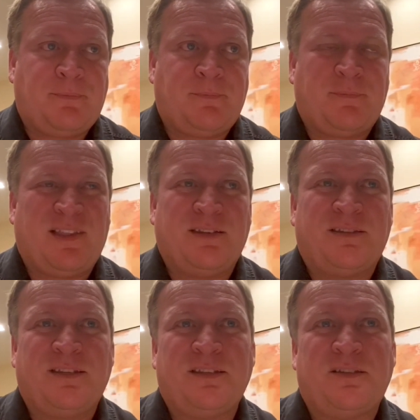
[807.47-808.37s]
and
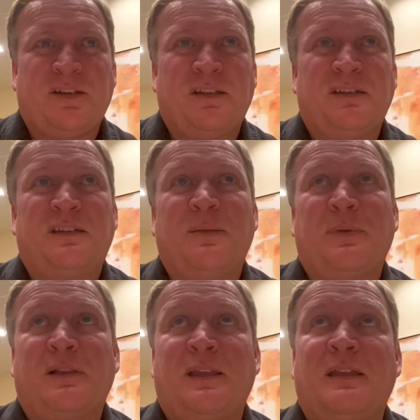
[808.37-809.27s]
since John
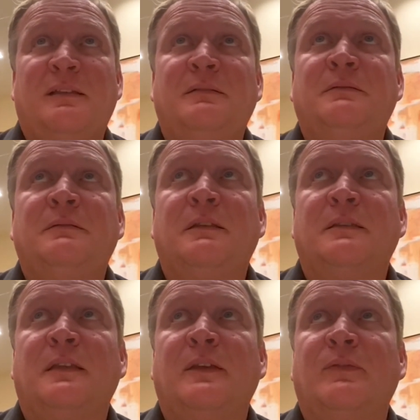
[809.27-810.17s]
typically doesn't
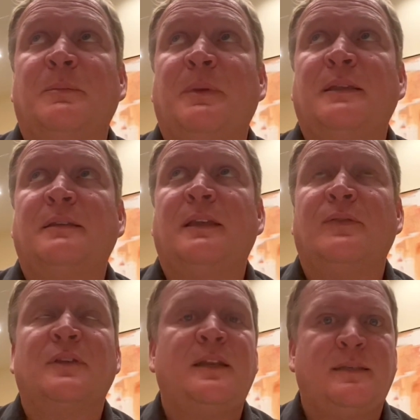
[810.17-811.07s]
give the best gifts, I
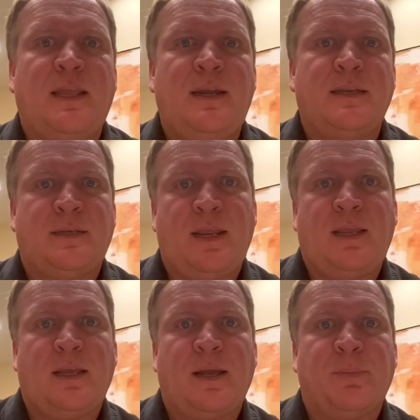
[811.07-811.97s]
decided to take a
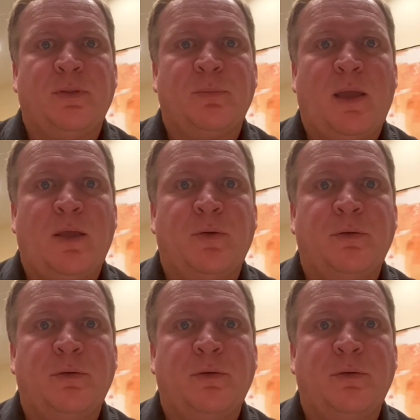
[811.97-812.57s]
couple of my own.